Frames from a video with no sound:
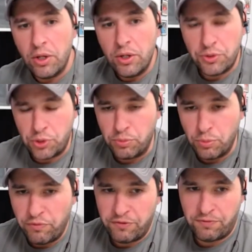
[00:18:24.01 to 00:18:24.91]
to move
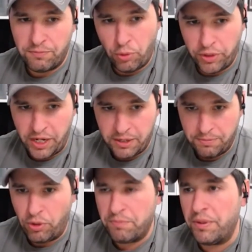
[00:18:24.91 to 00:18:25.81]
it from point A to
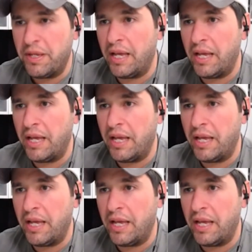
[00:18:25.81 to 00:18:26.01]
point B.